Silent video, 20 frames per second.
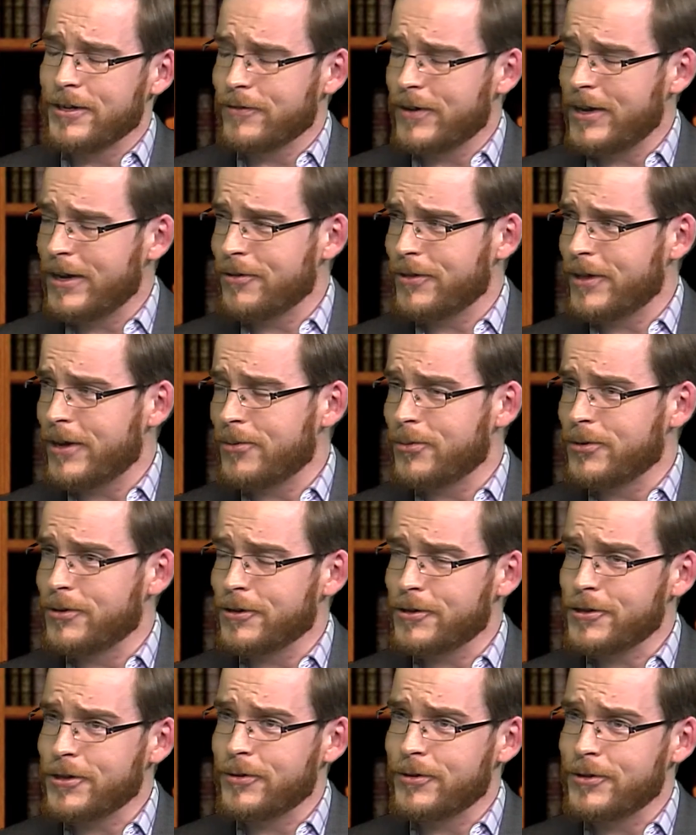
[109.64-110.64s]
of how that
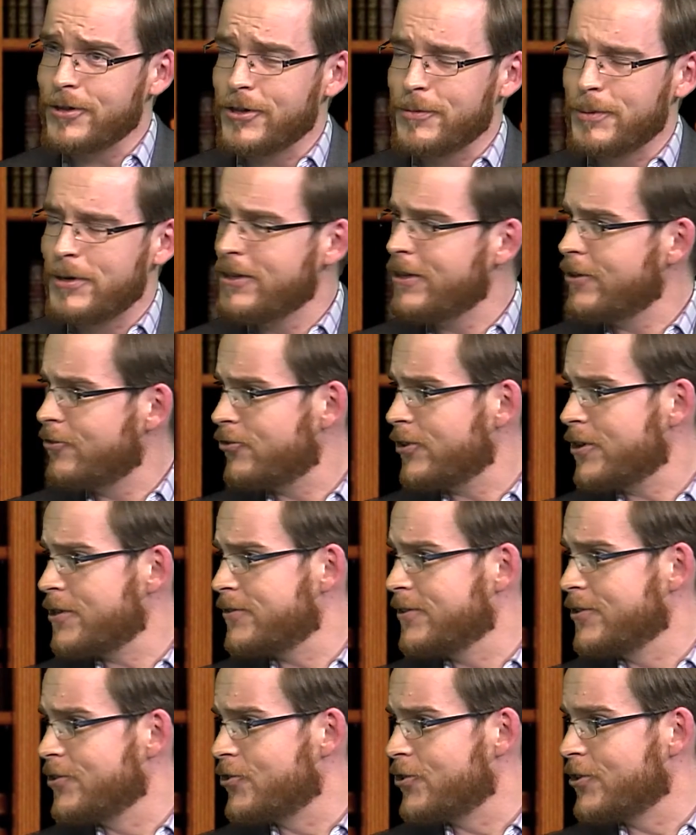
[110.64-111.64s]
worked. So it's been an
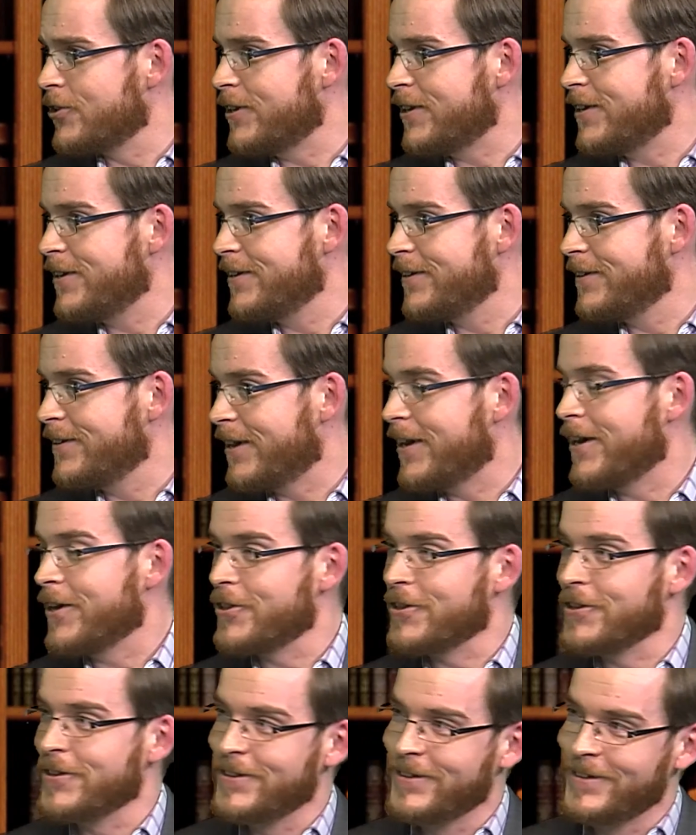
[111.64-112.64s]
interesting journey, yes.